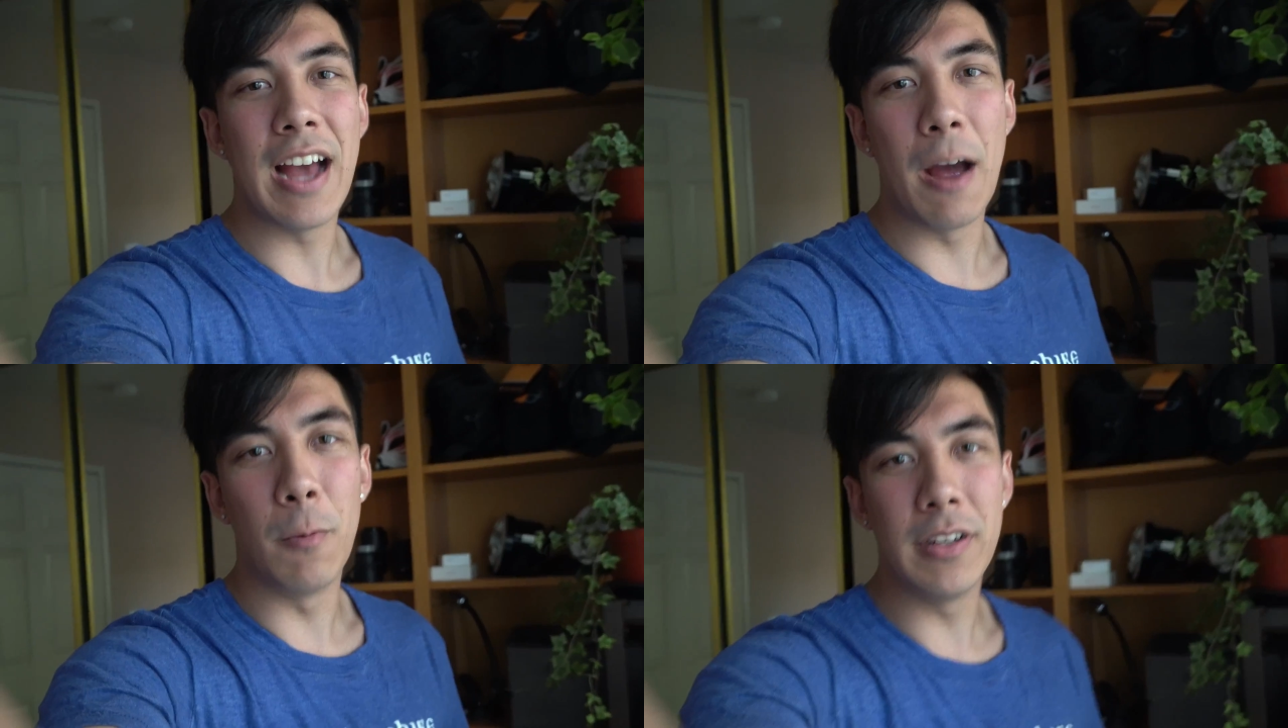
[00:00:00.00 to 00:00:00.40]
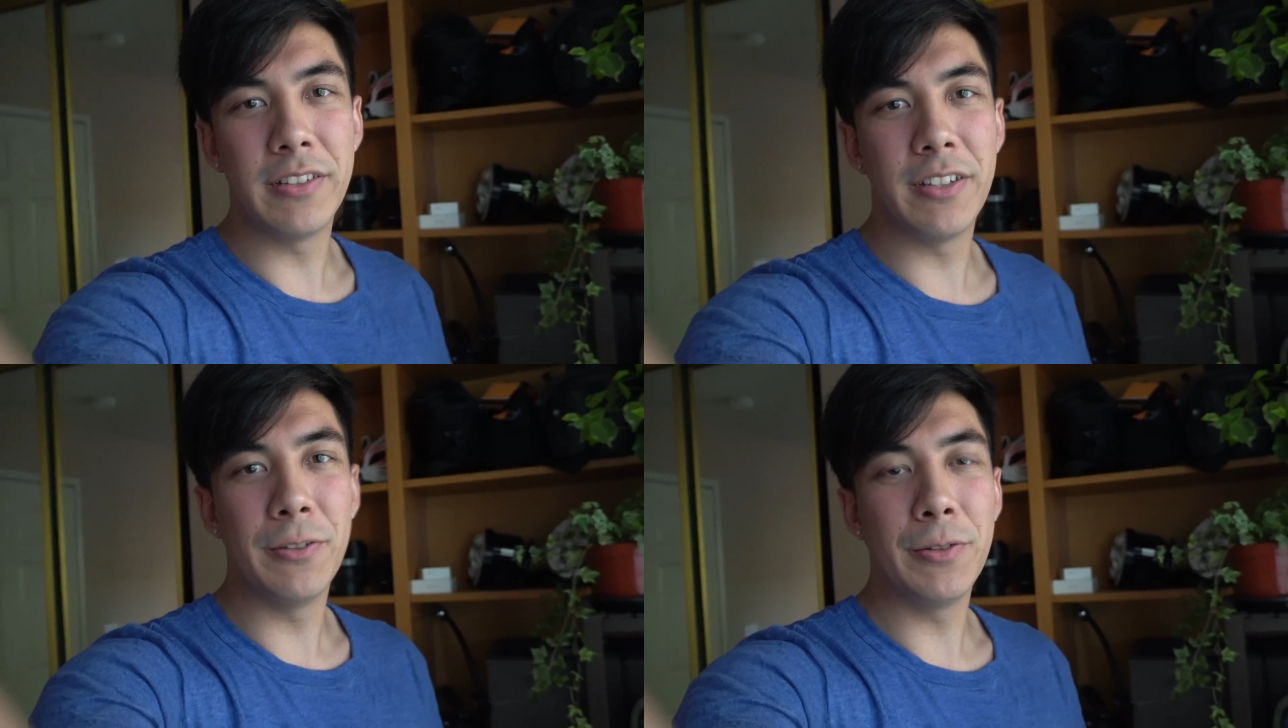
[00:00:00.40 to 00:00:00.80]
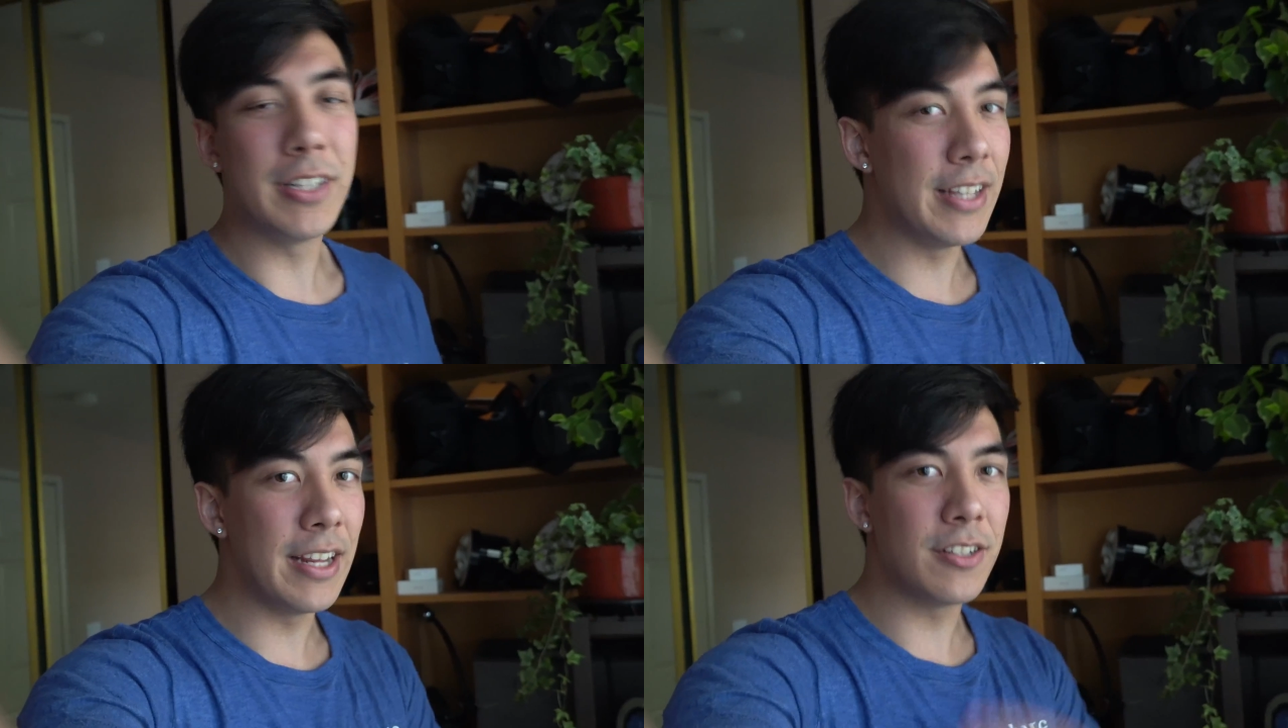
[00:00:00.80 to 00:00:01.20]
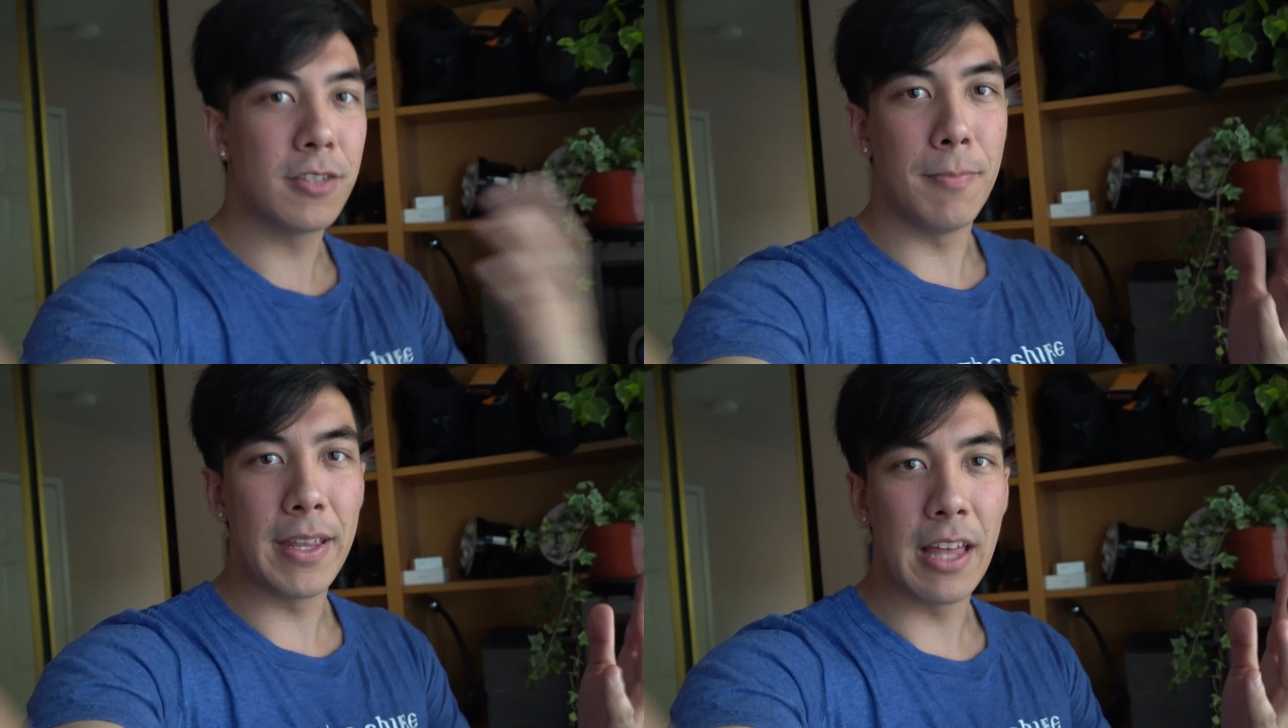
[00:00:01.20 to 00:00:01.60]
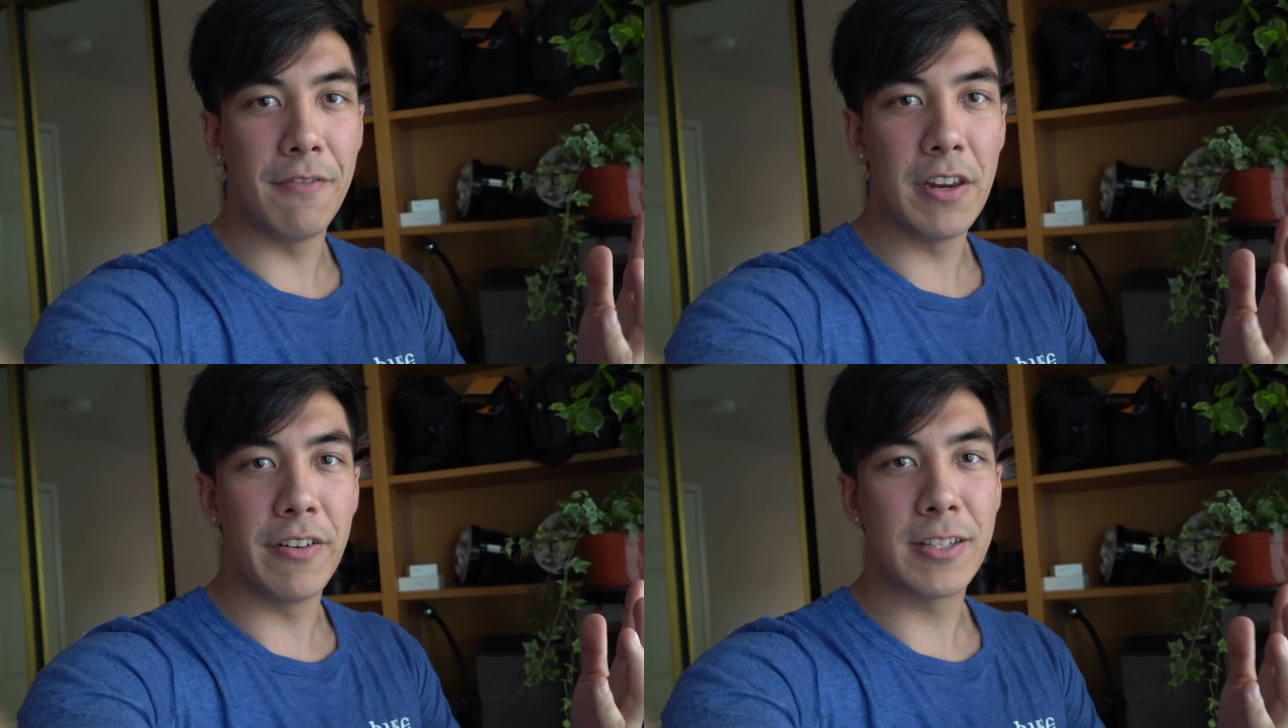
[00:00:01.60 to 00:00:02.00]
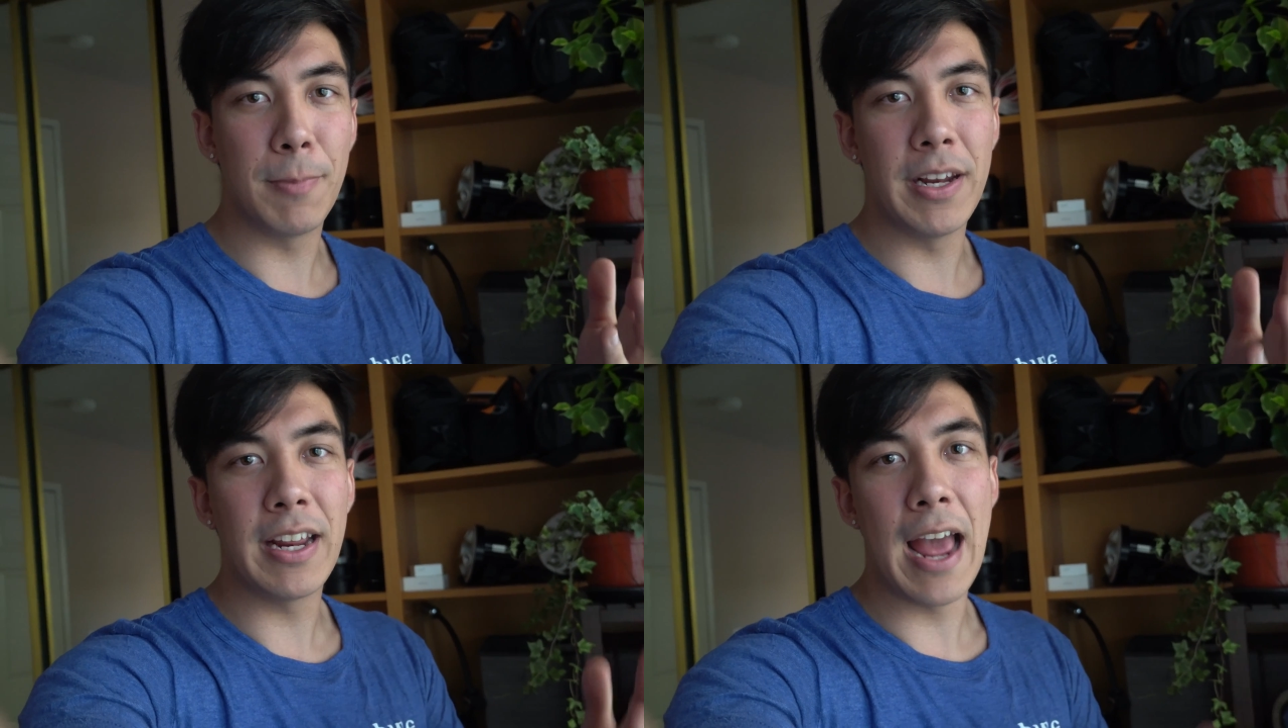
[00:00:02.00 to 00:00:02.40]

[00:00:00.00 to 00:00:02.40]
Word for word: I wanted to today just make that video explaining